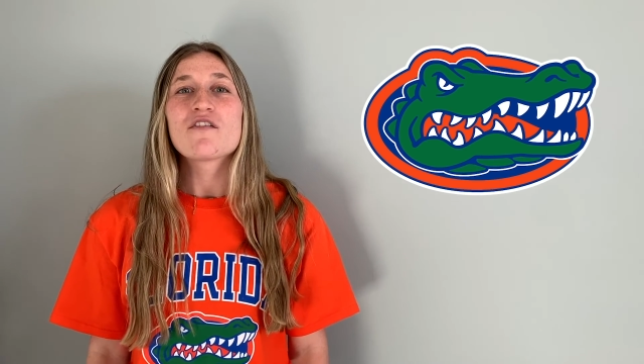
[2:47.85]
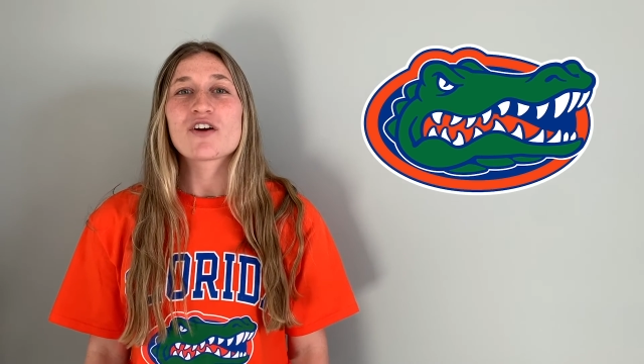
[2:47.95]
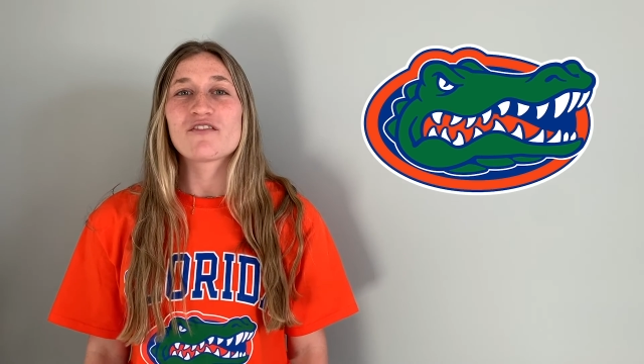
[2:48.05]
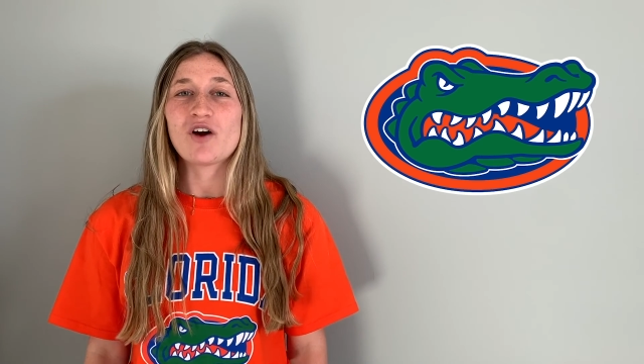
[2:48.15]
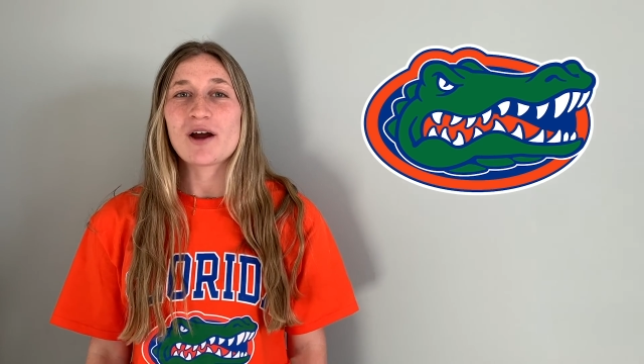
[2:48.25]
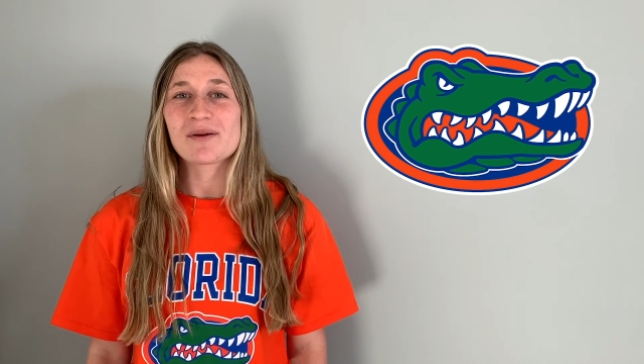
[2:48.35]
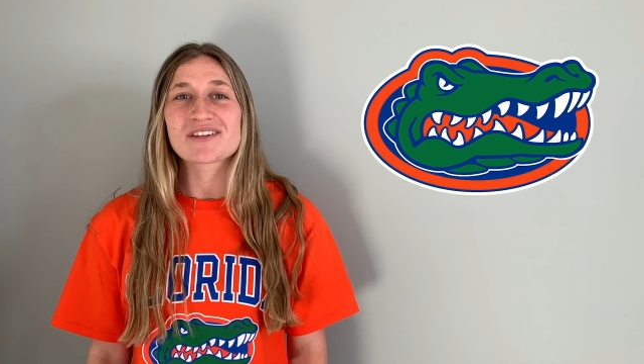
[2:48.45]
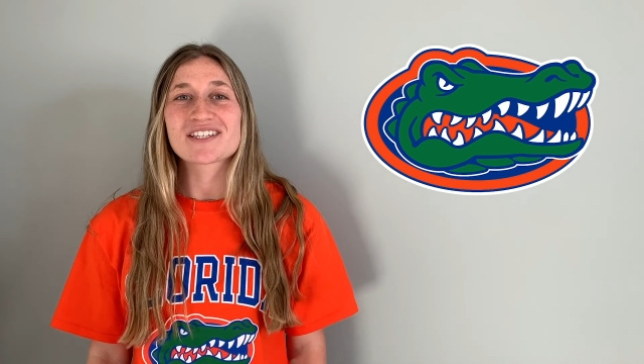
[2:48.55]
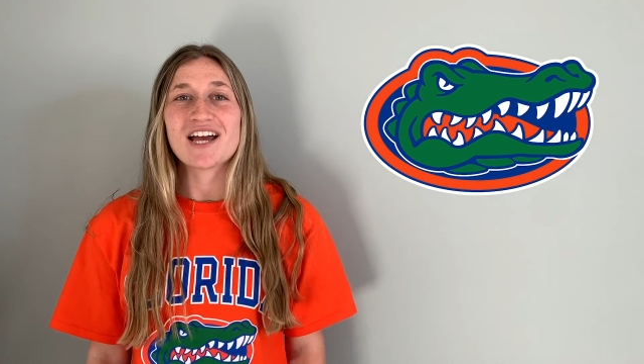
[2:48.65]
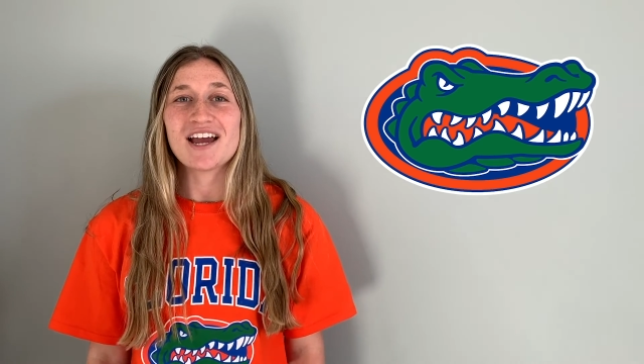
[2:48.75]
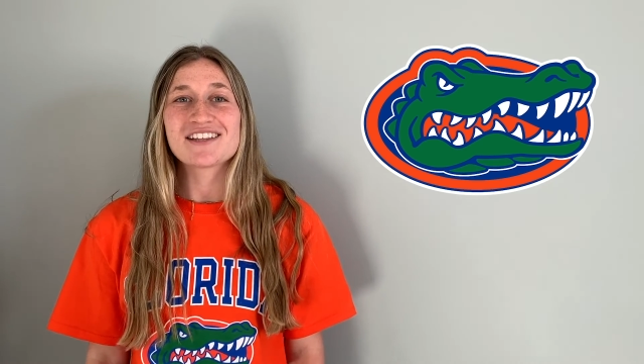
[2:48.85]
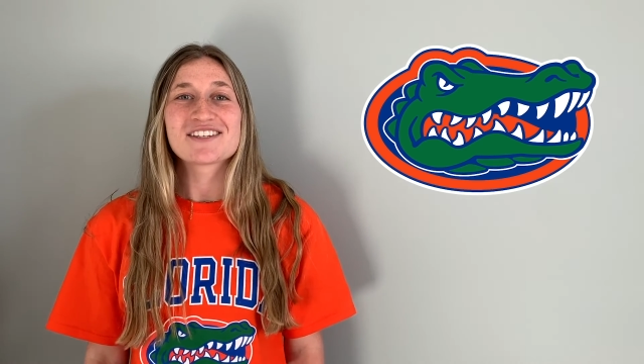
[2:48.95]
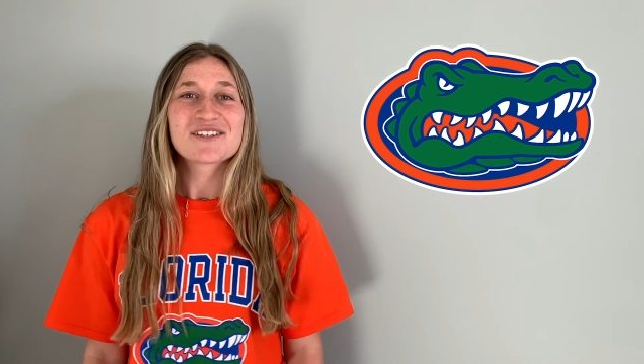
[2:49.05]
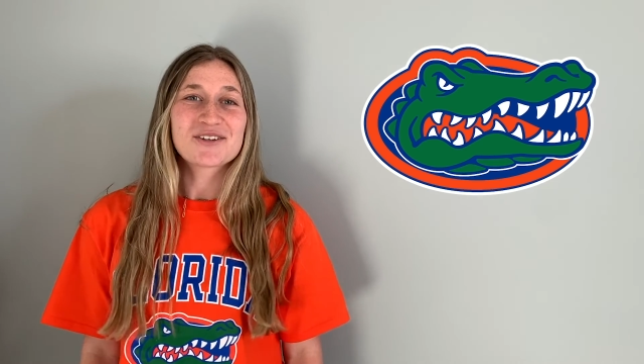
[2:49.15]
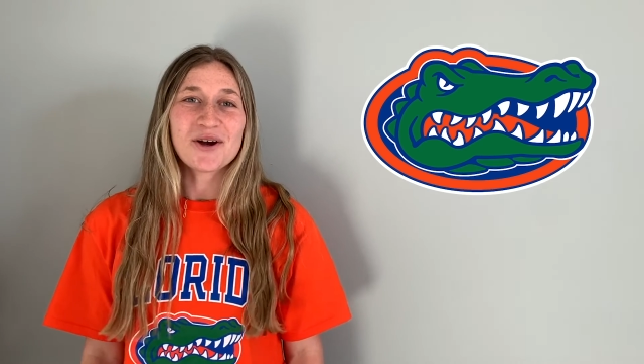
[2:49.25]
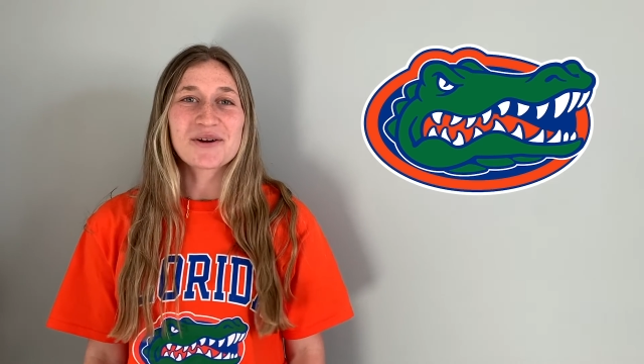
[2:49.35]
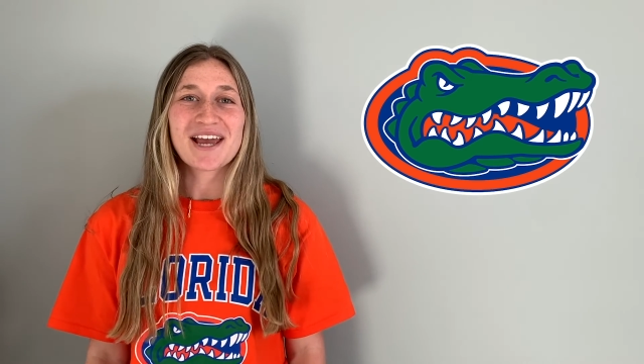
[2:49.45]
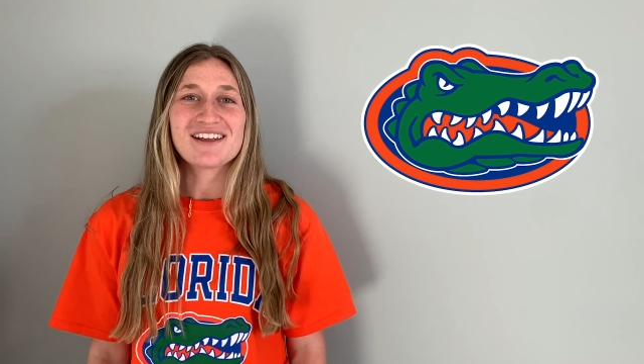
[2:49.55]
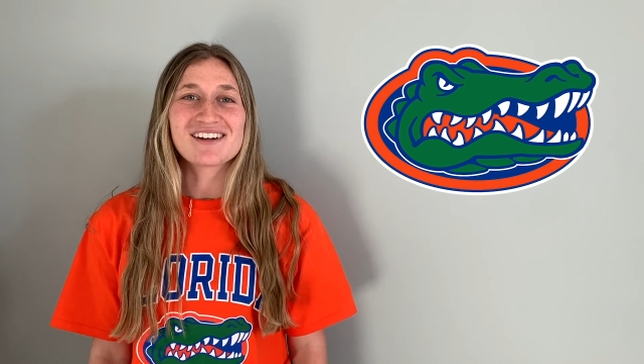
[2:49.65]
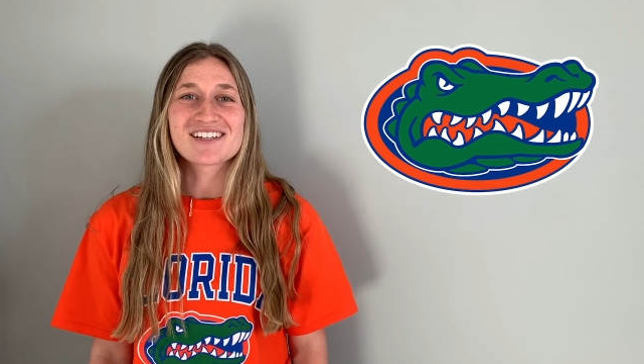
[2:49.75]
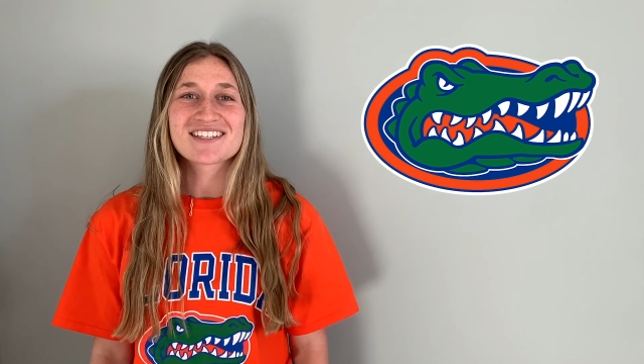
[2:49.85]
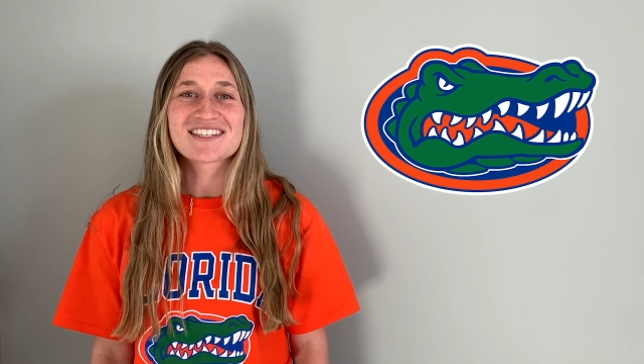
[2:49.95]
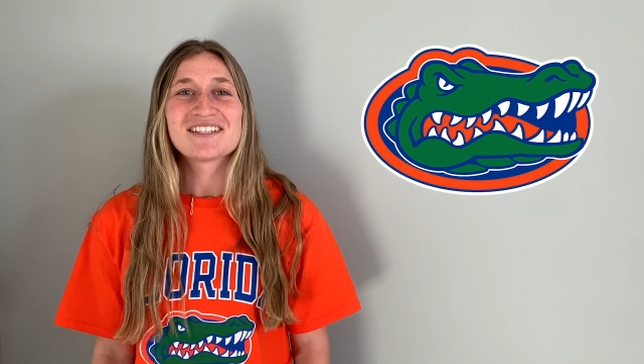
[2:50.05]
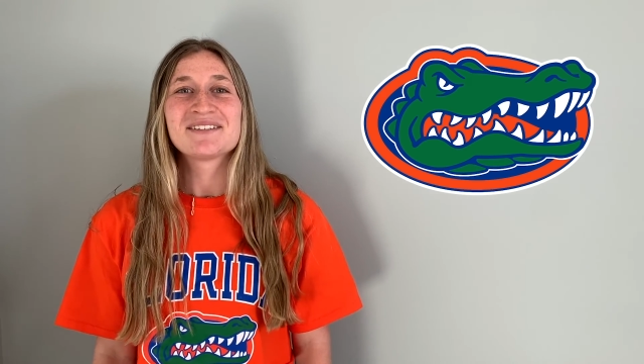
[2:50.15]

for environmental science. Go Gators!